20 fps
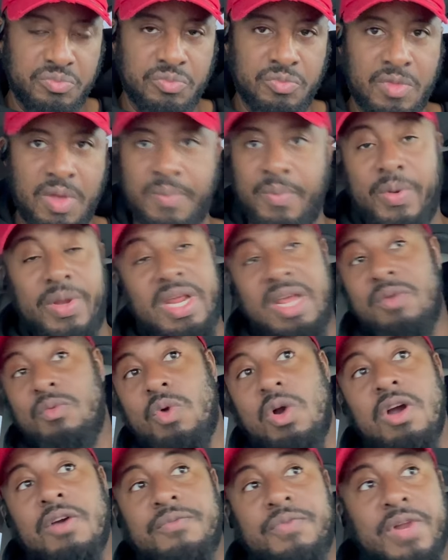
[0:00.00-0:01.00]
If we didn't
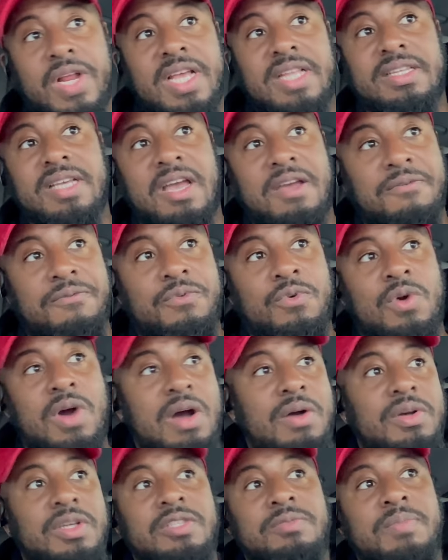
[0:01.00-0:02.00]
work for the entire four
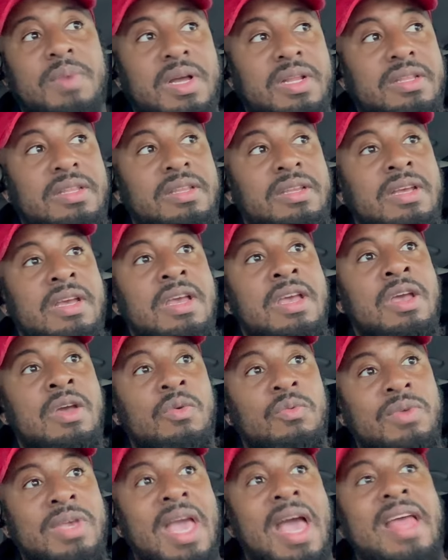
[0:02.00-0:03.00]
hours, but
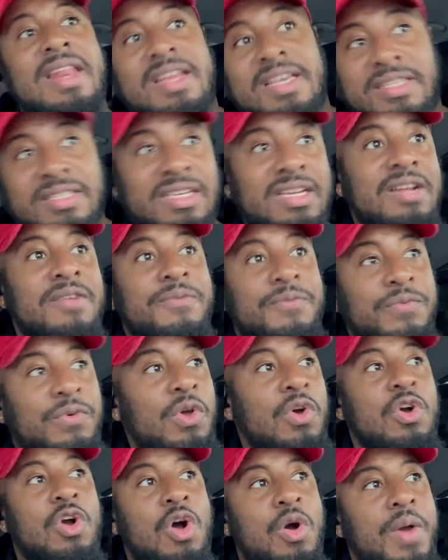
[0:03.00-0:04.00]
we had this little
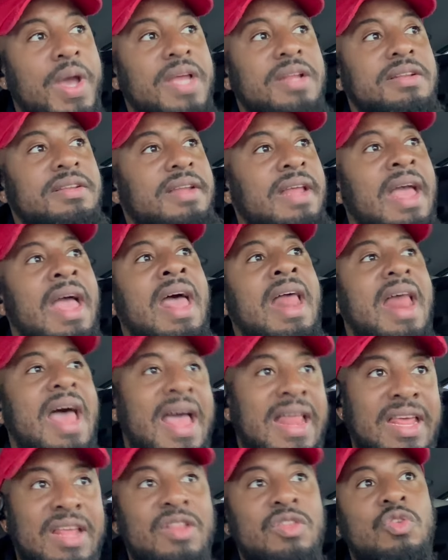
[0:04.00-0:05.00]
flow going and I
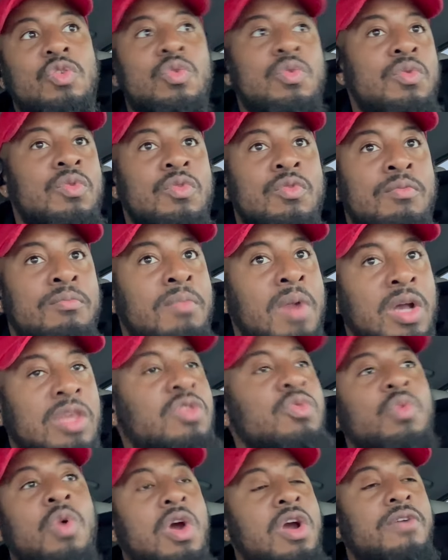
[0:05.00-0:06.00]
didn't do much
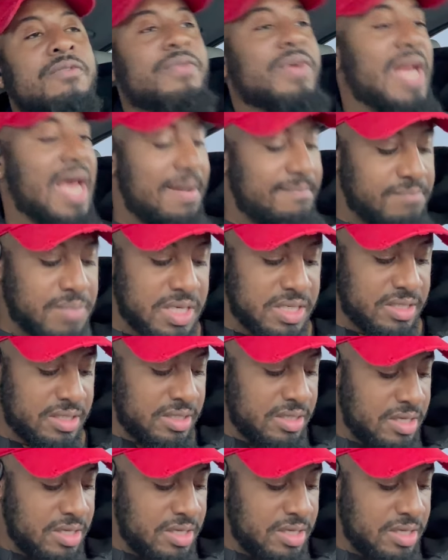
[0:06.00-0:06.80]
work for that money.